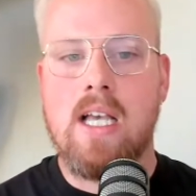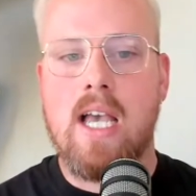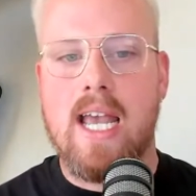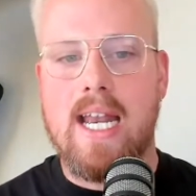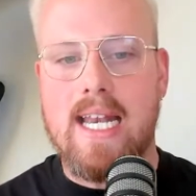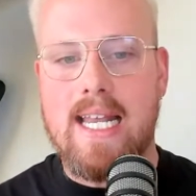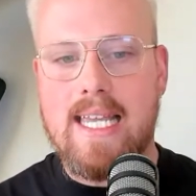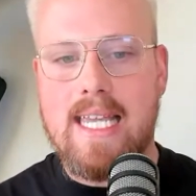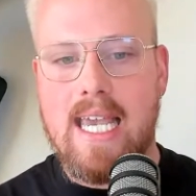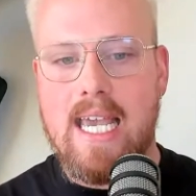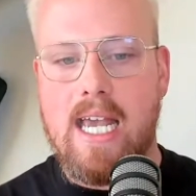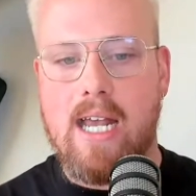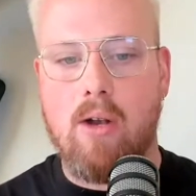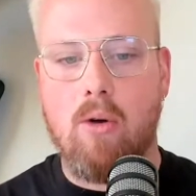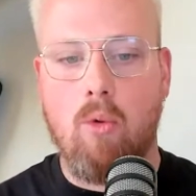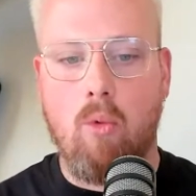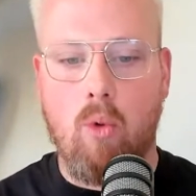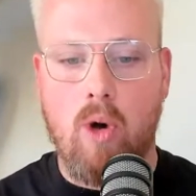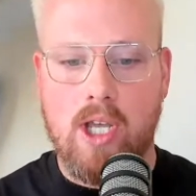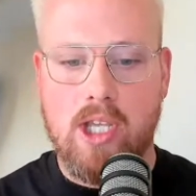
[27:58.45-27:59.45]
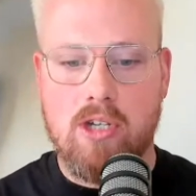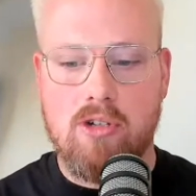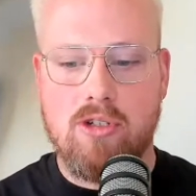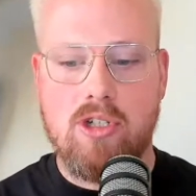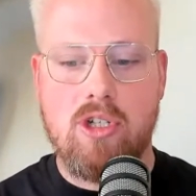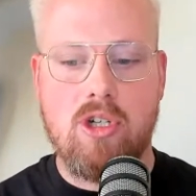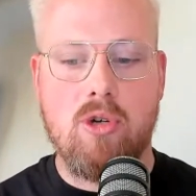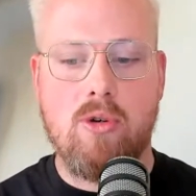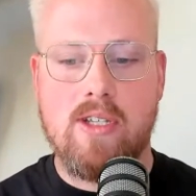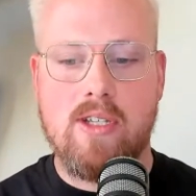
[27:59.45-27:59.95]
And again, what you
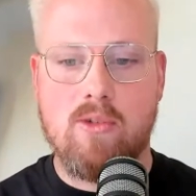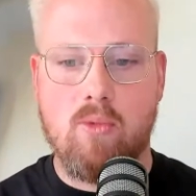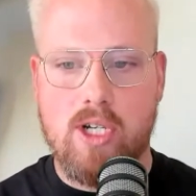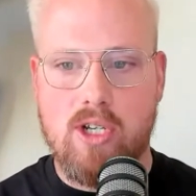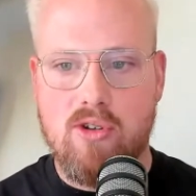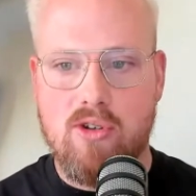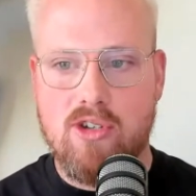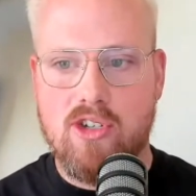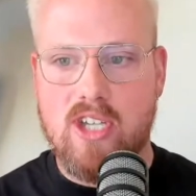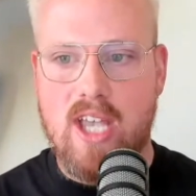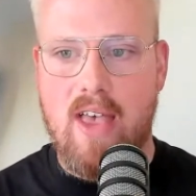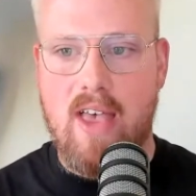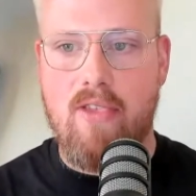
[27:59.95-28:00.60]
do is when you send